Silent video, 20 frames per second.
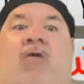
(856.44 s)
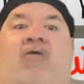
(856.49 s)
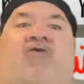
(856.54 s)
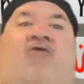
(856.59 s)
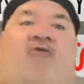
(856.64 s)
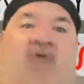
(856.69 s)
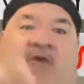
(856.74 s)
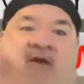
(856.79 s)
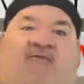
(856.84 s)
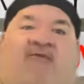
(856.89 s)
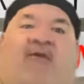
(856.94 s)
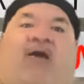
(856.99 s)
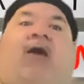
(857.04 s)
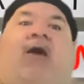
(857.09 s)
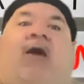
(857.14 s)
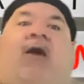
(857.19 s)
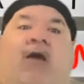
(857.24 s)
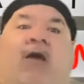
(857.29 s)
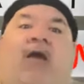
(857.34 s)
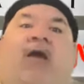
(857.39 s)

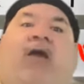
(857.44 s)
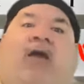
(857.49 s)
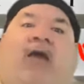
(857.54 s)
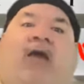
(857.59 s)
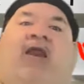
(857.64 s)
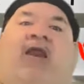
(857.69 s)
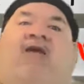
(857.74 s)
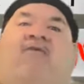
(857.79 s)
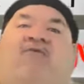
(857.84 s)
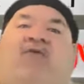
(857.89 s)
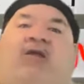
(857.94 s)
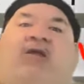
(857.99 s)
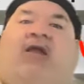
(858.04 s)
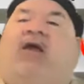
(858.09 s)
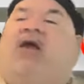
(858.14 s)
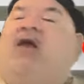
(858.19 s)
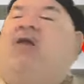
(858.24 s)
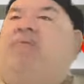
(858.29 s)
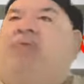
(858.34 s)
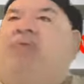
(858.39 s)
trivia and everything.
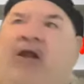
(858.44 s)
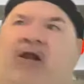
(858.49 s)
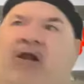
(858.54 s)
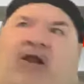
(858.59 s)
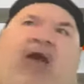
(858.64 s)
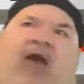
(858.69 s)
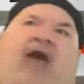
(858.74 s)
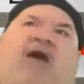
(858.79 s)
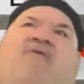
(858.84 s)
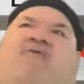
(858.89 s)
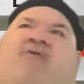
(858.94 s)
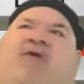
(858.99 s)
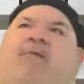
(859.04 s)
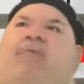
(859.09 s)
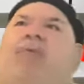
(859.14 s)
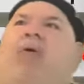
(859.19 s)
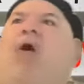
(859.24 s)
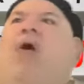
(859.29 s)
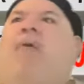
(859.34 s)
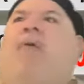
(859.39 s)
He'd been to every
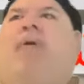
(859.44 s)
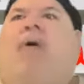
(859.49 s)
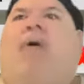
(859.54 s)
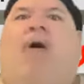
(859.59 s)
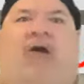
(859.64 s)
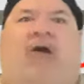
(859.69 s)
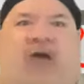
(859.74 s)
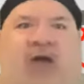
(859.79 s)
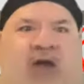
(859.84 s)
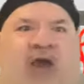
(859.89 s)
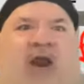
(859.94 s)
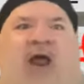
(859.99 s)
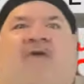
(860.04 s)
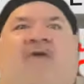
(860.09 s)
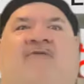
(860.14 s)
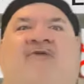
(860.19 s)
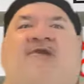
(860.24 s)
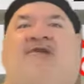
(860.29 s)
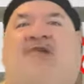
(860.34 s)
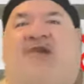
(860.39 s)
ballpark. He had
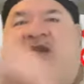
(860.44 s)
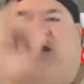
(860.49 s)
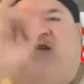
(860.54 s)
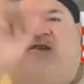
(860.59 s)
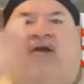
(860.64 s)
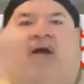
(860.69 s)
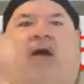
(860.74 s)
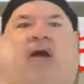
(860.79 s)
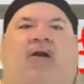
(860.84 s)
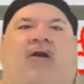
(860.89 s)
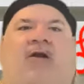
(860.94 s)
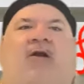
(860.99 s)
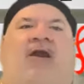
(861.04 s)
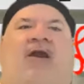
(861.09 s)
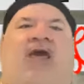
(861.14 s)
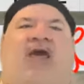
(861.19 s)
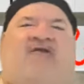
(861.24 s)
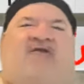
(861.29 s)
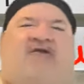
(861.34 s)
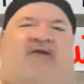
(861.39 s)
obviously sung the
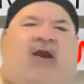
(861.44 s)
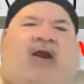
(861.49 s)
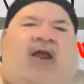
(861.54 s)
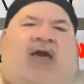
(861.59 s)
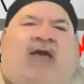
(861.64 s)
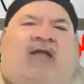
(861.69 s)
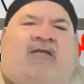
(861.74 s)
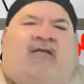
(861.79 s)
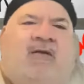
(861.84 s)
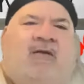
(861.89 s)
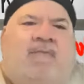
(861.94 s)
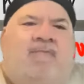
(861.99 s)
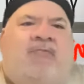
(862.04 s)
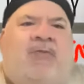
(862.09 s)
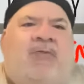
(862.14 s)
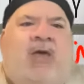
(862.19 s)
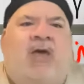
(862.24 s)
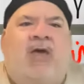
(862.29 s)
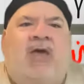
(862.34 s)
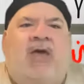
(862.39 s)
national anthem
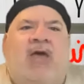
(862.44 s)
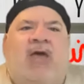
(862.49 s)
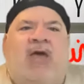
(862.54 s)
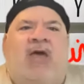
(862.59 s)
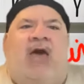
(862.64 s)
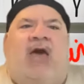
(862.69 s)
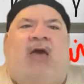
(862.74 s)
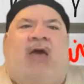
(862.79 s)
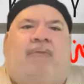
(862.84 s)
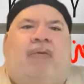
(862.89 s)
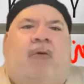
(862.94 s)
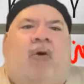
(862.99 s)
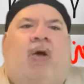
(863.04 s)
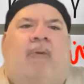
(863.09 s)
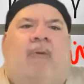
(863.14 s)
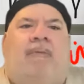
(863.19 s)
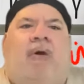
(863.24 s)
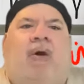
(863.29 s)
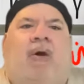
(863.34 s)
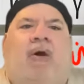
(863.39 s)
at
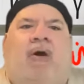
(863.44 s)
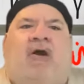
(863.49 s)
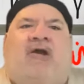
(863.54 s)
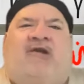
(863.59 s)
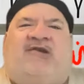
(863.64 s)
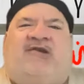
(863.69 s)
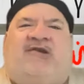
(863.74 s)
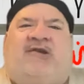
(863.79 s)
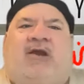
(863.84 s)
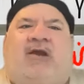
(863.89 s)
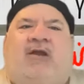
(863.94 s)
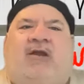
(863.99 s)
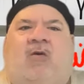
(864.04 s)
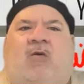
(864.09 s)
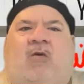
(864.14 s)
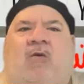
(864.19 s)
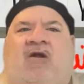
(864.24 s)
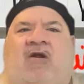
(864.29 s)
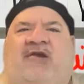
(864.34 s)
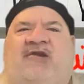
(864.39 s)
ballparks and at the
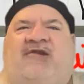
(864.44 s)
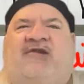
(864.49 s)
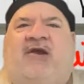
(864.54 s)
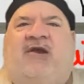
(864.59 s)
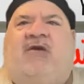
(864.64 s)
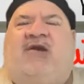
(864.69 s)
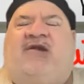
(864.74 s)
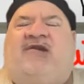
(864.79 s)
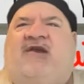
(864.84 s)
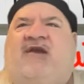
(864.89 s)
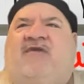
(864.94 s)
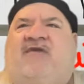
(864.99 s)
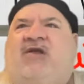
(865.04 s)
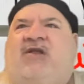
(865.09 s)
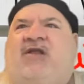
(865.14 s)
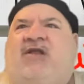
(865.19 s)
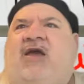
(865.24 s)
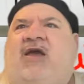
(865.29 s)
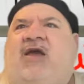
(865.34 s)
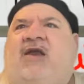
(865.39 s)
World Series and
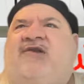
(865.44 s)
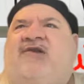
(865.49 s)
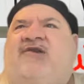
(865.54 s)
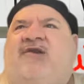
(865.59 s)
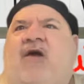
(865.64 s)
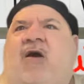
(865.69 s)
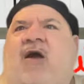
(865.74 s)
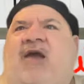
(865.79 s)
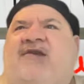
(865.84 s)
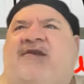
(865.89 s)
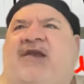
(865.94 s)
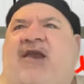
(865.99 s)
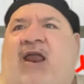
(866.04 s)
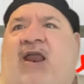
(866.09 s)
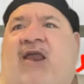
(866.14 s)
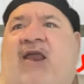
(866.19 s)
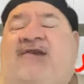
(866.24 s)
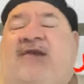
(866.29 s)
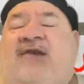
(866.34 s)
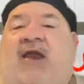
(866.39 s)
everything. And so I said, hey,
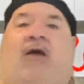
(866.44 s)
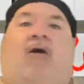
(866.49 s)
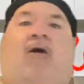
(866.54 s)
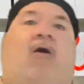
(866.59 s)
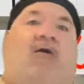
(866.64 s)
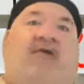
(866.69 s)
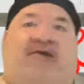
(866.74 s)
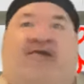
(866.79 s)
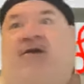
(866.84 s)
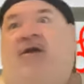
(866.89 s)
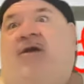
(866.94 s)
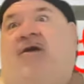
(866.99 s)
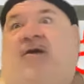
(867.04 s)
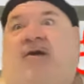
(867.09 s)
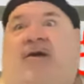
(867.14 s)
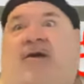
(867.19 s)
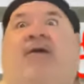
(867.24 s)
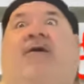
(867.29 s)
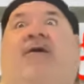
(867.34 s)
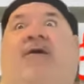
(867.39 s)
listen, I host
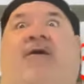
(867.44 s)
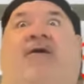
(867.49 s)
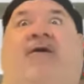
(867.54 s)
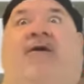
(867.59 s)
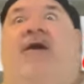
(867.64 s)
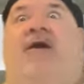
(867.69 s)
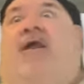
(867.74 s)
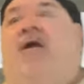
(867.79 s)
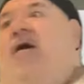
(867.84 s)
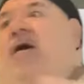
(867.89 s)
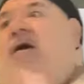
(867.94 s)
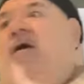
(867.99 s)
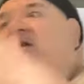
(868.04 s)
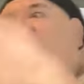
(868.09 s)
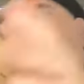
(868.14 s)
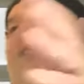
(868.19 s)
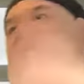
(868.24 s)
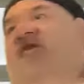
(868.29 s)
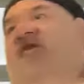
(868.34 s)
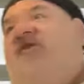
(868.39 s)

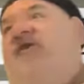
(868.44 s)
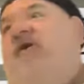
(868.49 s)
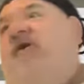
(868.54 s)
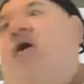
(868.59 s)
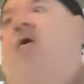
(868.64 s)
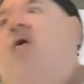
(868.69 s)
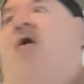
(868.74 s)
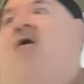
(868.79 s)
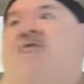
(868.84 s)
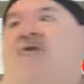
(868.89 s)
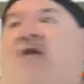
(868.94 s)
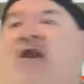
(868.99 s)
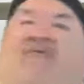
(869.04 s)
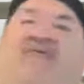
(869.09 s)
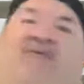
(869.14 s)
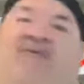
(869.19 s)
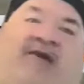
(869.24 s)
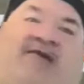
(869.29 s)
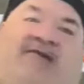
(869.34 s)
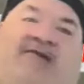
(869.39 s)
this show over at
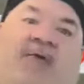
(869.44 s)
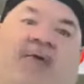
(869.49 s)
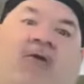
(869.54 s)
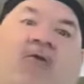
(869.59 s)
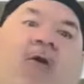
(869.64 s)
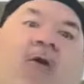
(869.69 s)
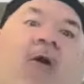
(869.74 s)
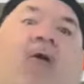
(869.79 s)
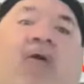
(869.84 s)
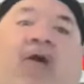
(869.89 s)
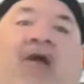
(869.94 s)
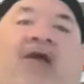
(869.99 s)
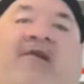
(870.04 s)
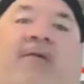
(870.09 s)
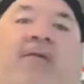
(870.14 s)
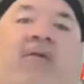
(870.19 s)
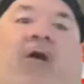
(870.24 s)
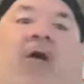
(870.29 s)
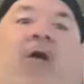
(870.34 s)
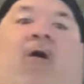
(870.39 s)
FX McQuarries.
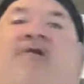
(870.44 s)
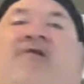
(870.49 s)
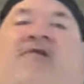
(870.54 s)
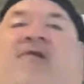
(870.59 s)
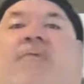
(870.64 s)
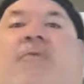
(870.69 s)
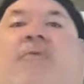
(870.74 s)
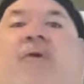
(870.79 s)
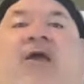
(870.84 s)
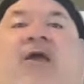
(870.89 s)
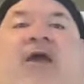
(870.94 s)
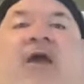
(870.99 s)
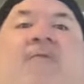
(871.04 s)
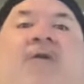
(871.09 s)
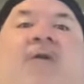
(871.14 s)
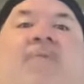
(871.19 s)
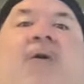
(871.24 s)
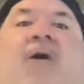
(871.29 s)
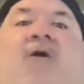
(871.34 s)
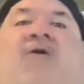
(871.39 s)
I'm going to host the pregame and
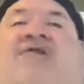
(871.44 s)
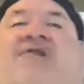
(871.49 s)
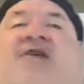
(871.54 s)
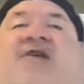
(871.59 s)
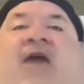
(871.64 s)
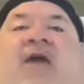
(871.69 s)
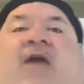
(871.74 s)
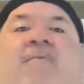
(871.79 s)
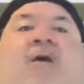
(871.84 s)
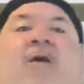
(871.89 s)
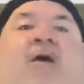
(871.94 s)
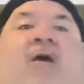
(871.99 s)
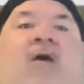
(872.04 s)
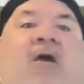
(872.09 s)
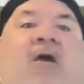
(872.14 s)
the postgame